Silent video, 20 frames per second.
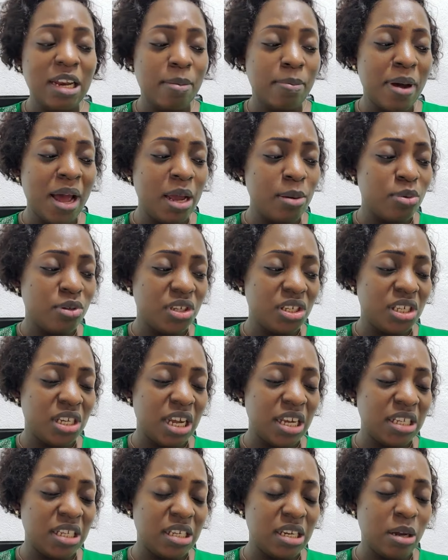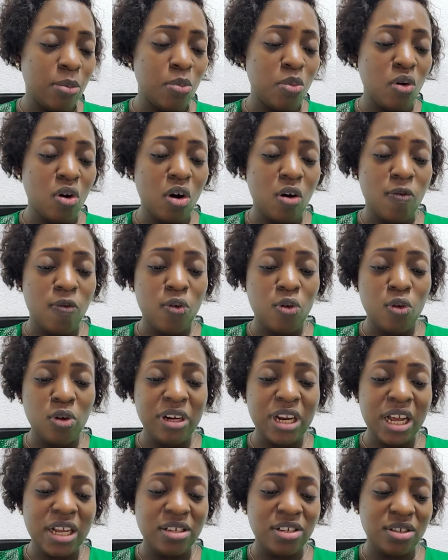Bible says in the book of
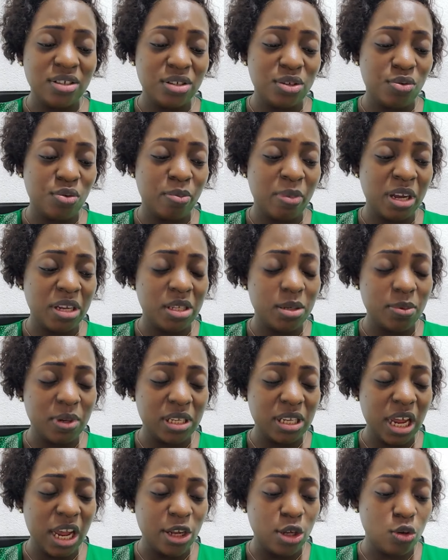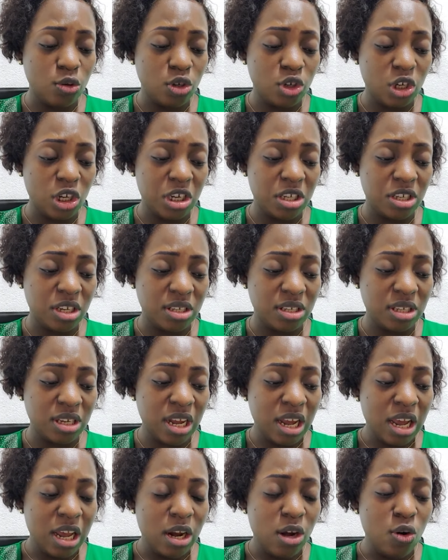Luke, that just reminds me, thank you Jesus,
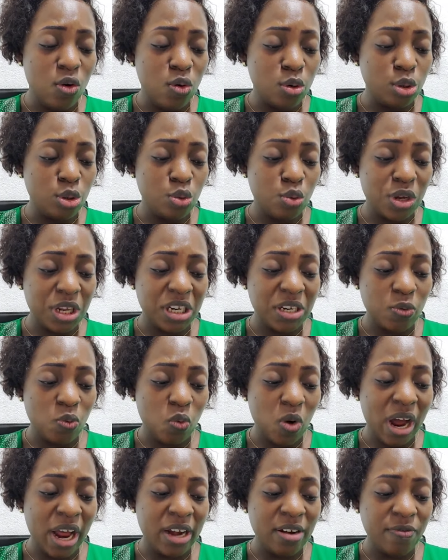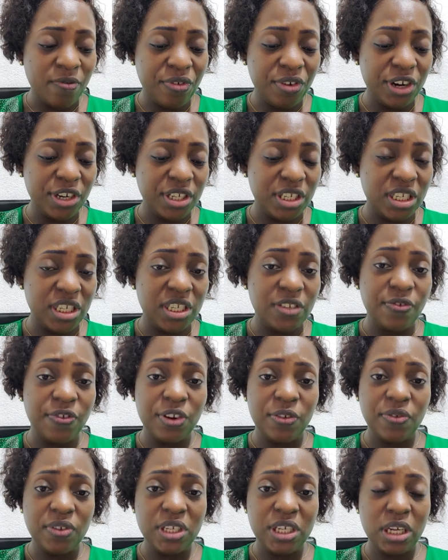Luke 21 verses
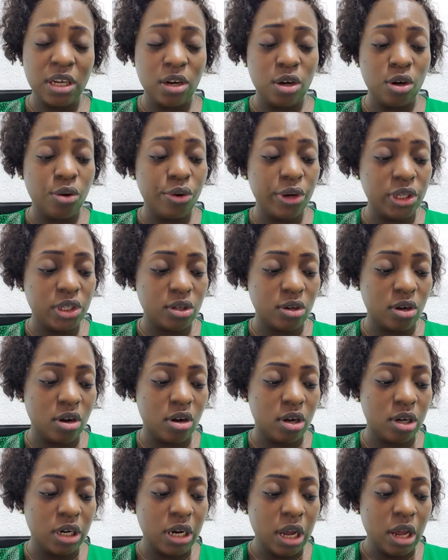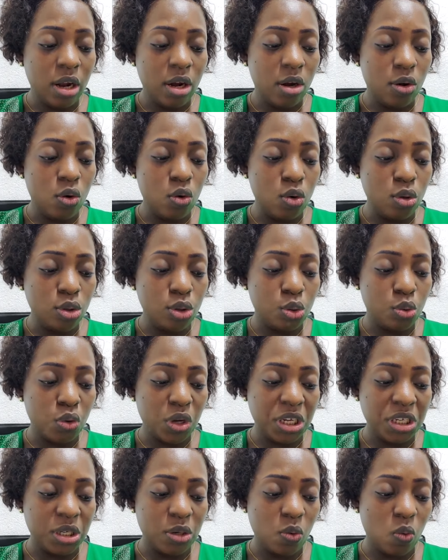15, glory to God, Luke
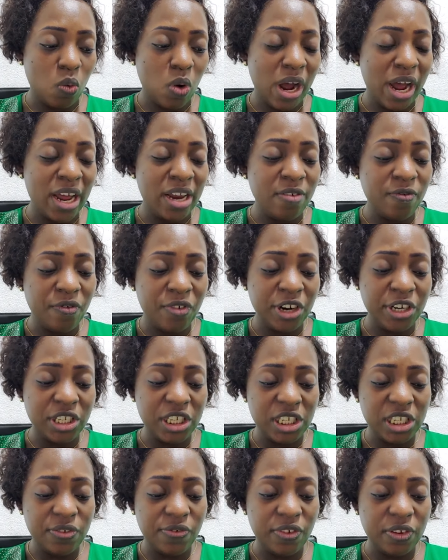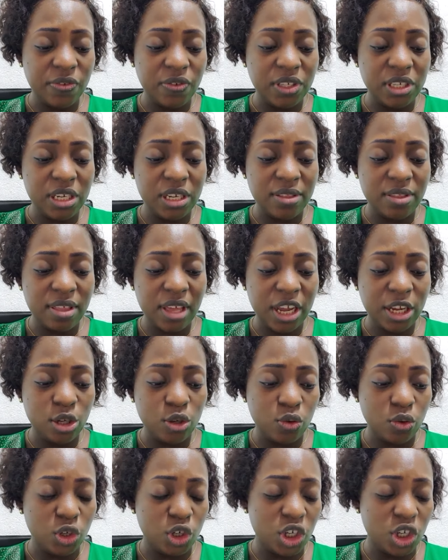21 verses 15, thank you